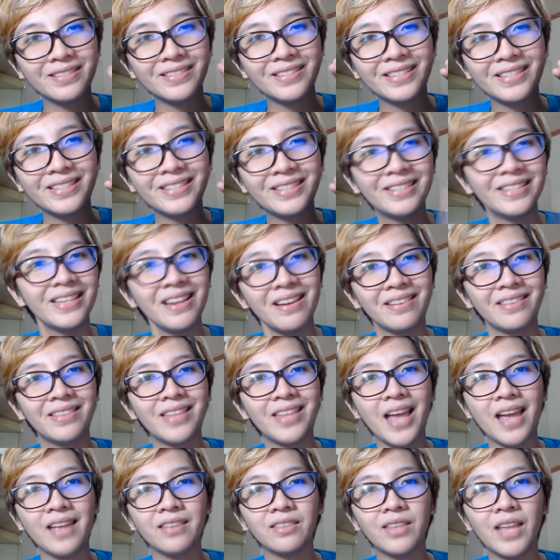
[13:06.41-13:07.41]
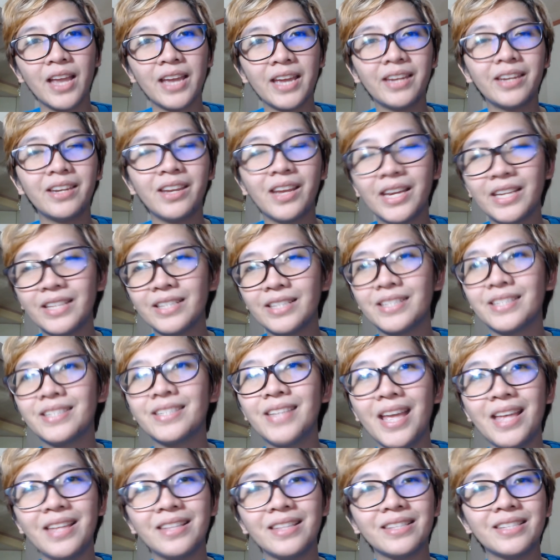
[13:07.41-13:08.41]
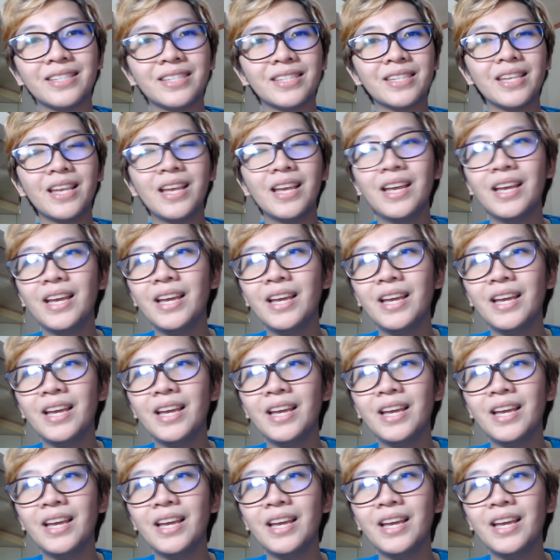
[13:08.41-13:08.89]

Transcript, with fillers: stick that ninety-nine cents,